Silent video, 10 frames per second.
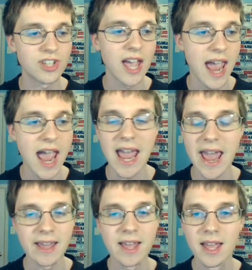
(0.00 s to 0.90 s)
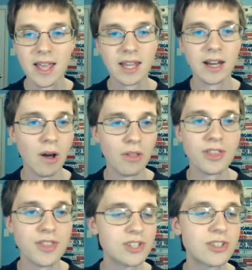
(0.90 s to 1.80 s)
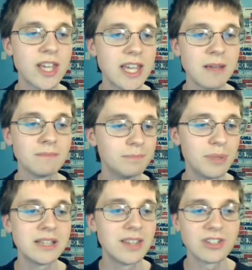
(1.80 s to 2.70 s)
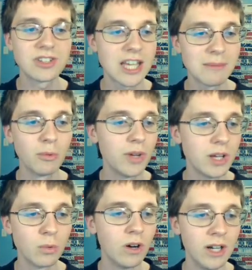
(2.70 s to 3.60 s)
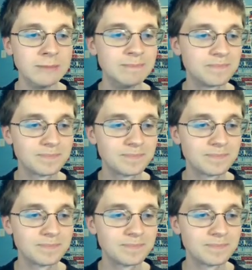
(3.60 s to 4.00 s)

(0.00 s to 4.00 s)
say, hey, this team beat this team in week 1,